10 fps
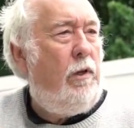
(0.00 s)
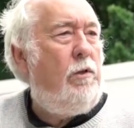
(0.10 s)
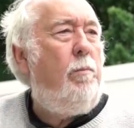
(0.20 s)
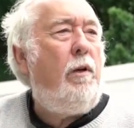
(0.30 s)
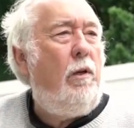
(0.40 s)

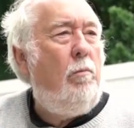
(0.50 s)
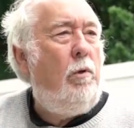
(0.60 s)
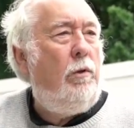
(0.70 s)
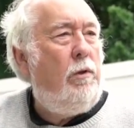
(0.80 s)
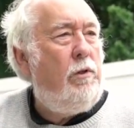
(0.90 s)
that's making the
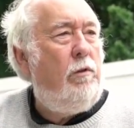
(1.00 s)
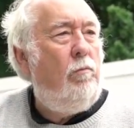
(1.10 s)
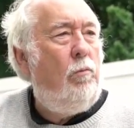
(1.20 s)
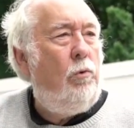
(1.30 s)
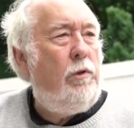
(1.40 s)
buildings
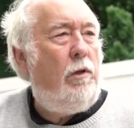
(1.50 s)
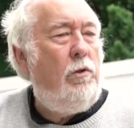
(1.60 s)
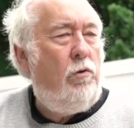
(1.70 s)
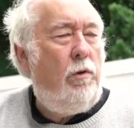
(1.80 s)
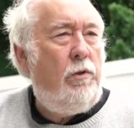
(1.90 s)
even more
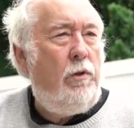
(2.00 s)
dangerous.